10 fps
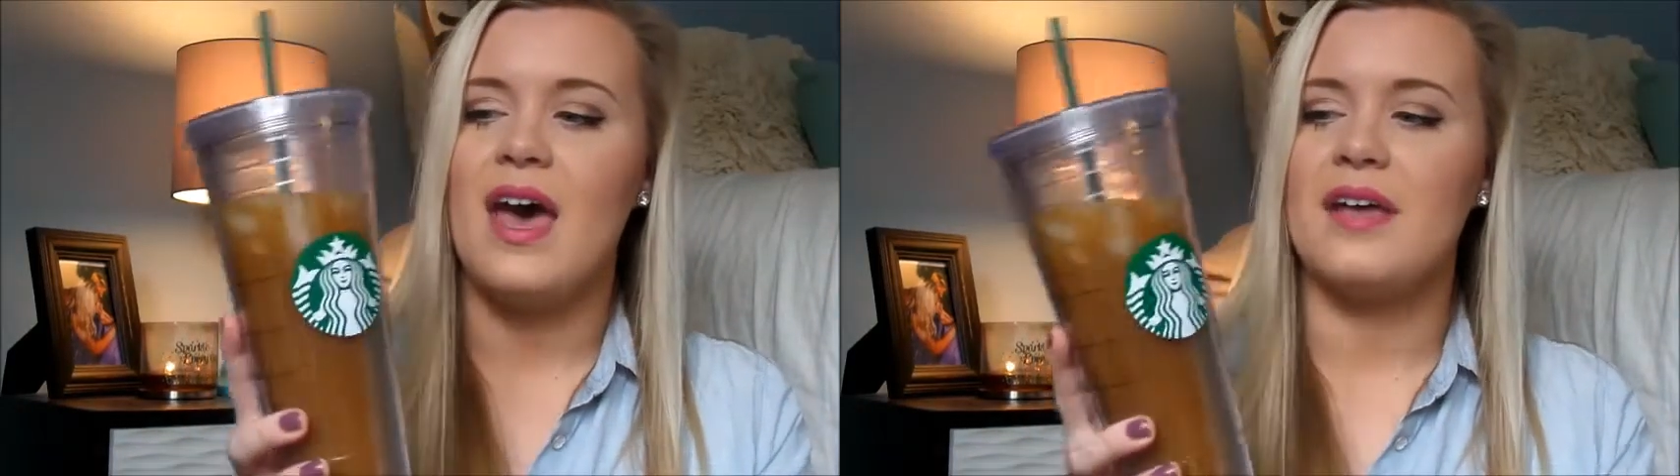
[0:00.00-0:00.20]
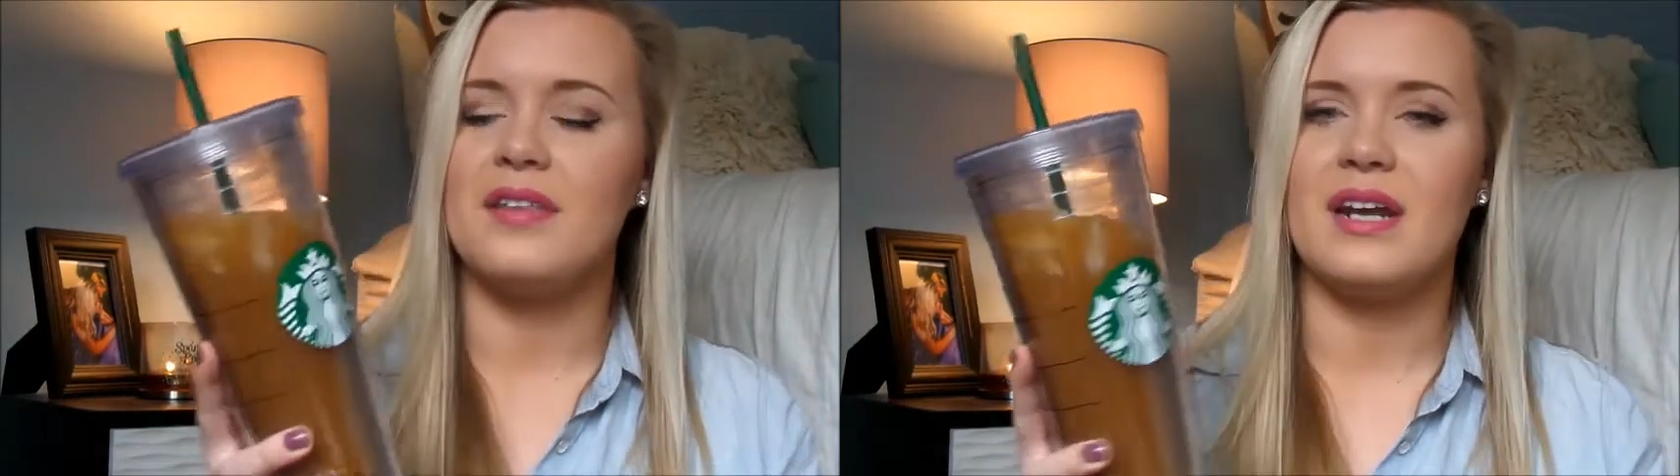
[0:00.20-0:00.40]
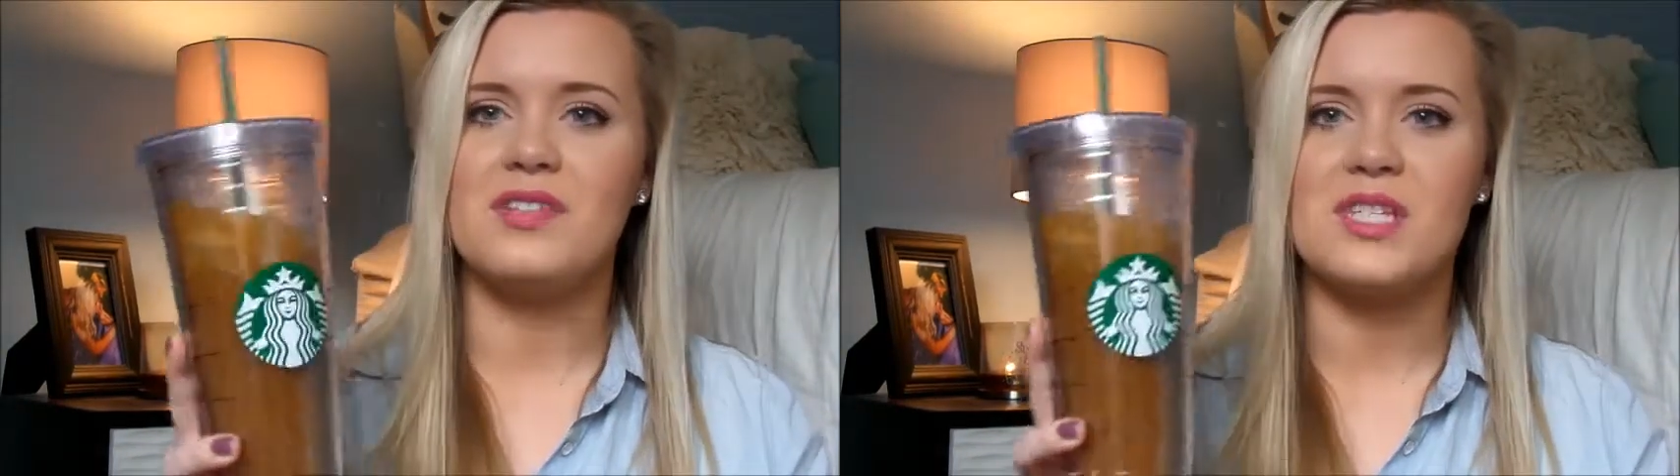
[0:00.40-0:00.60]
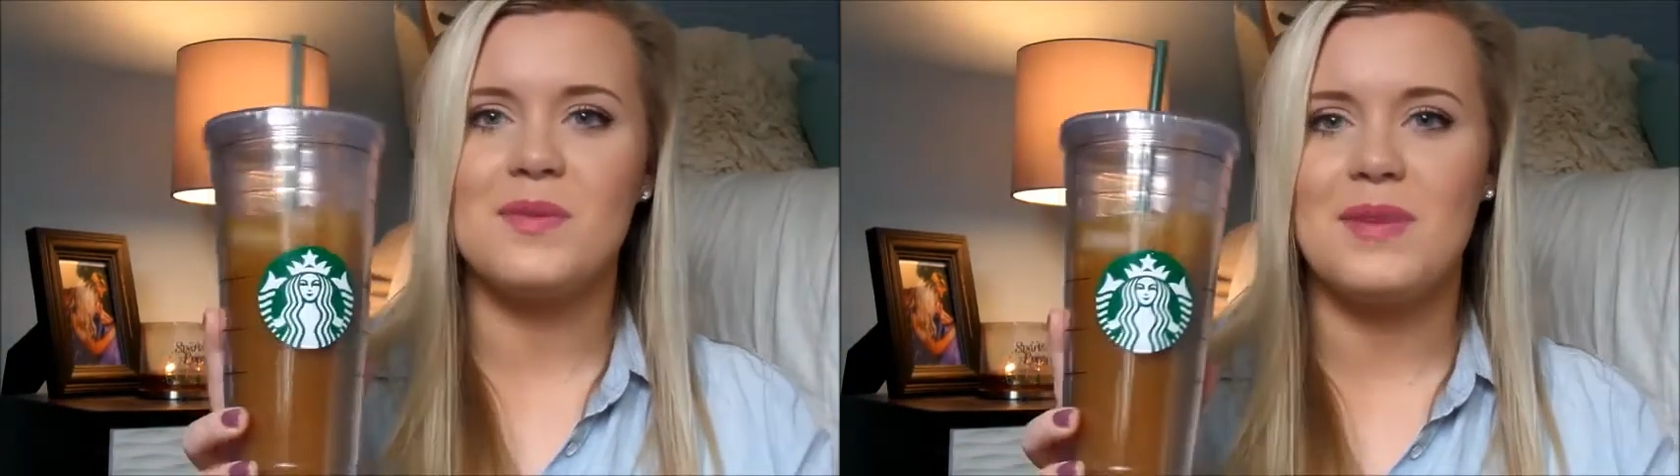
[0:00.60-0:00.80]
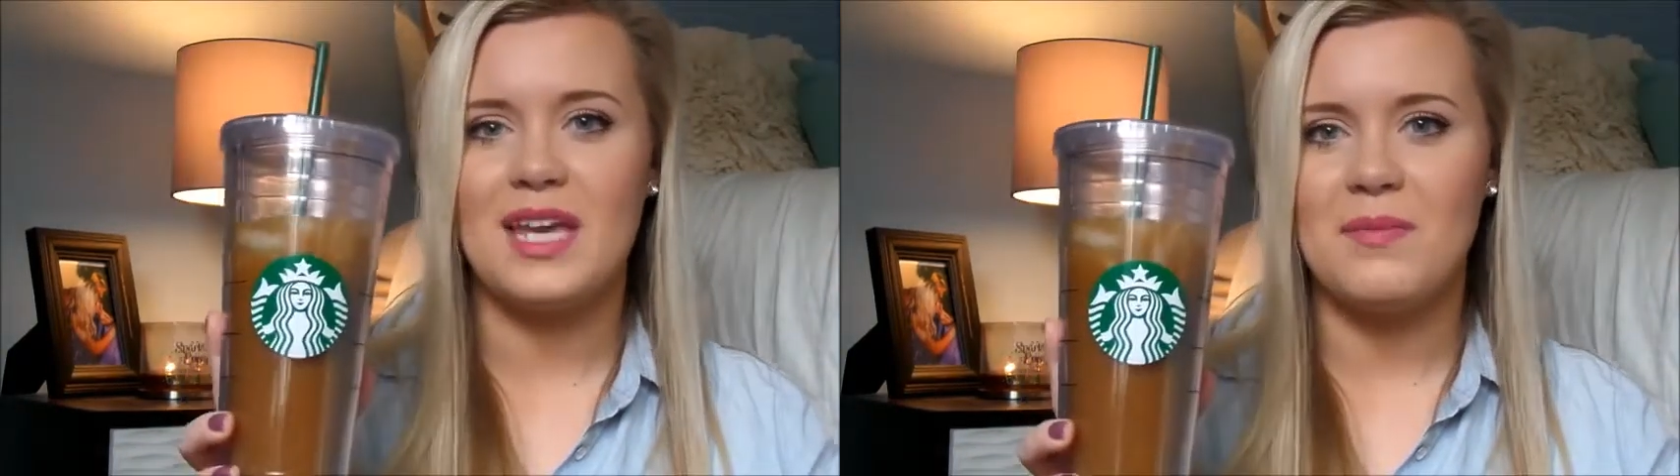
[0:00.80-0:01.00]
and then I've just
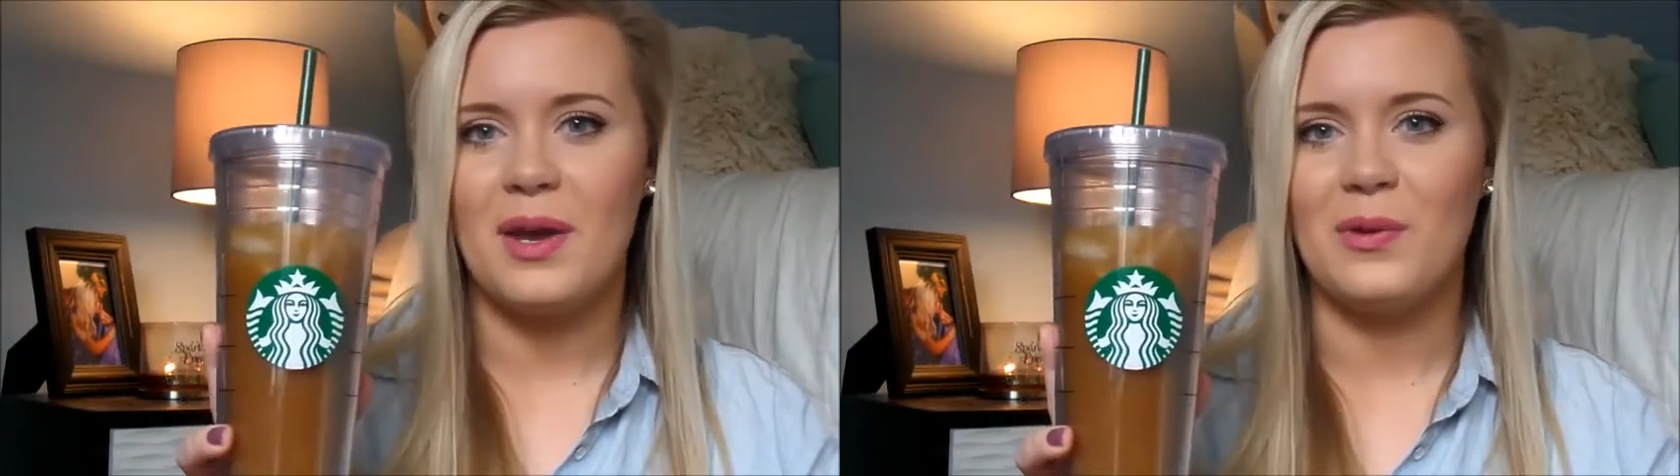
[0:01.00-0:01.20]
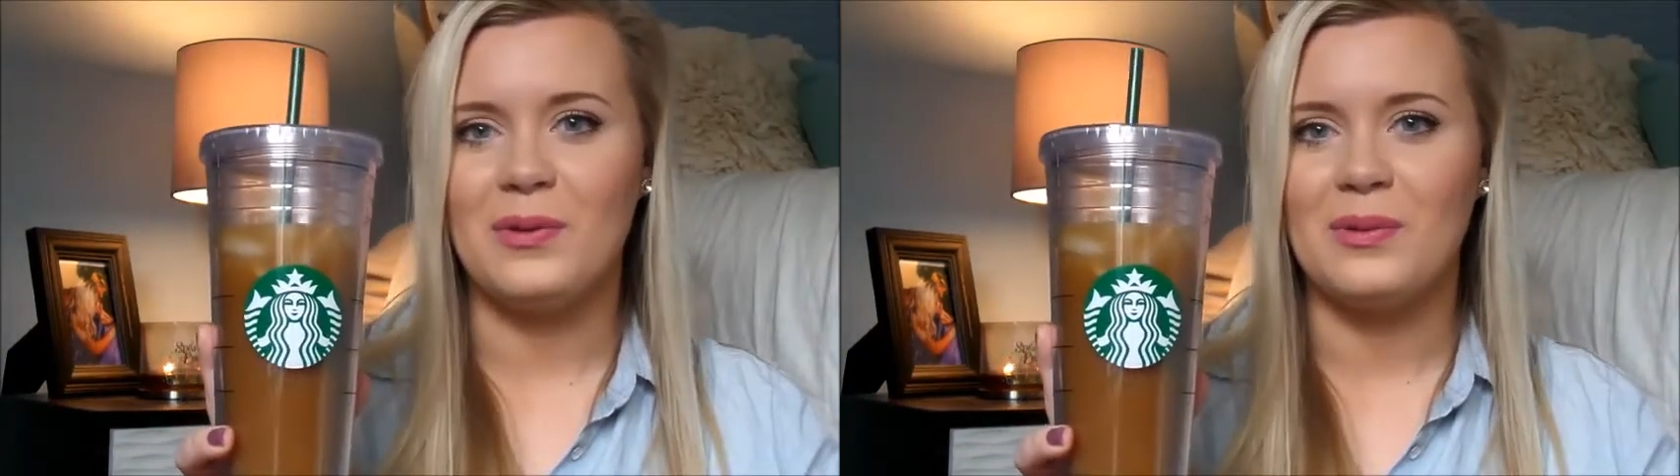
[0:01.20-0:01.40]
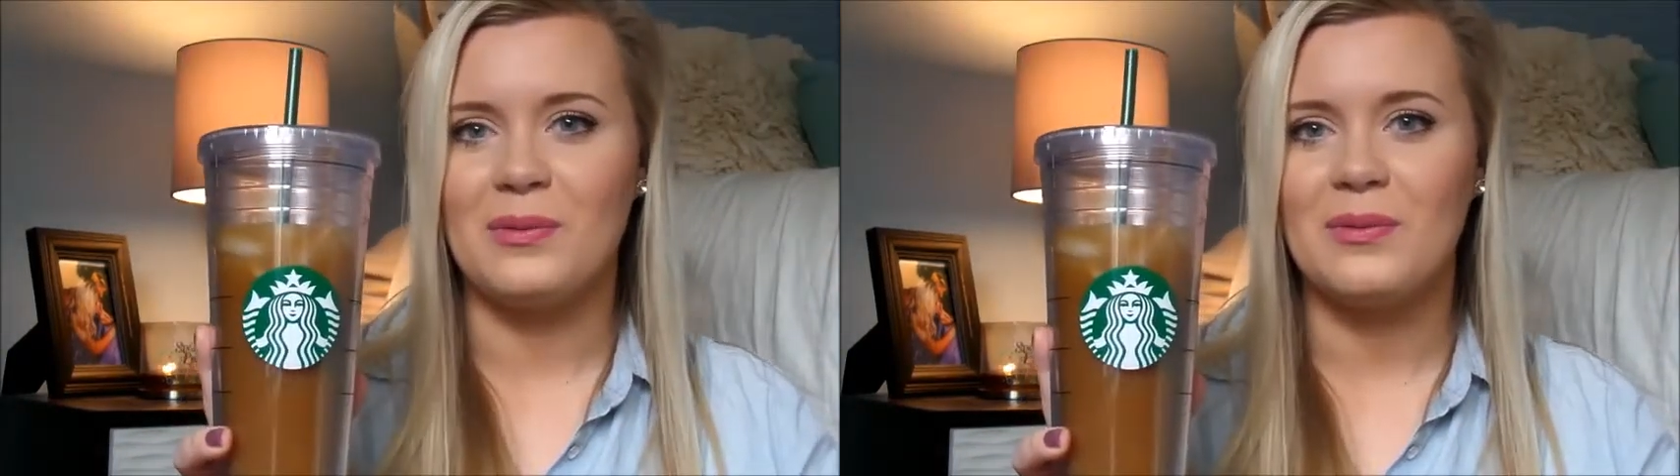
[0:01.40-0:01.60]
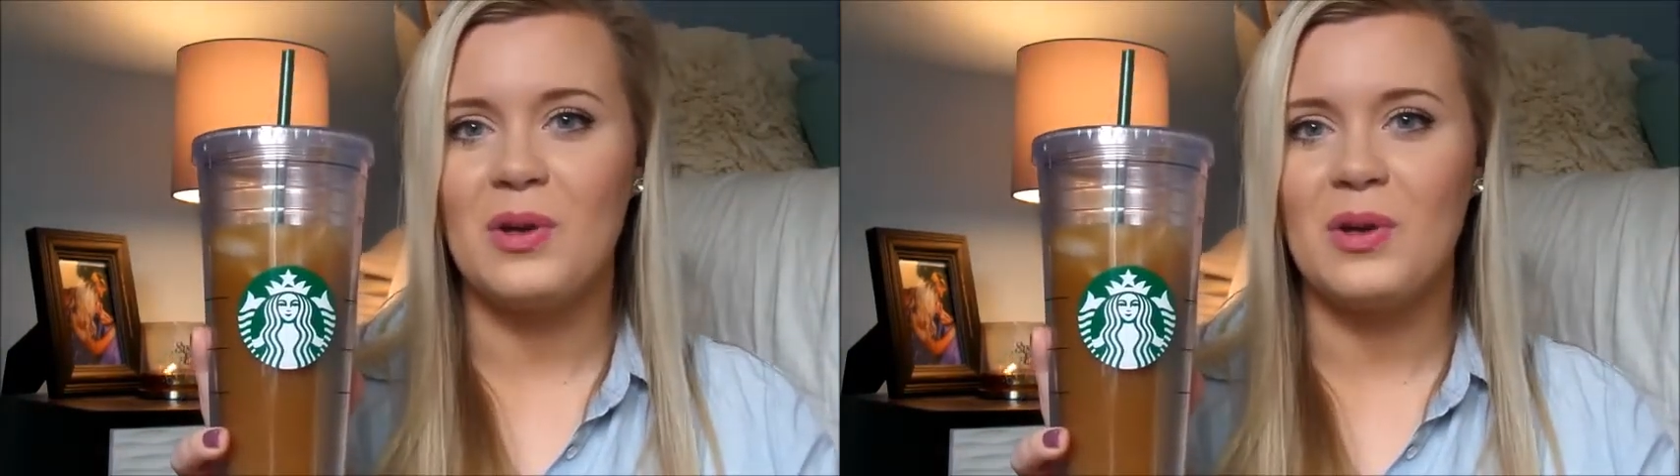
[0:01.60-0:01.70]
been making my own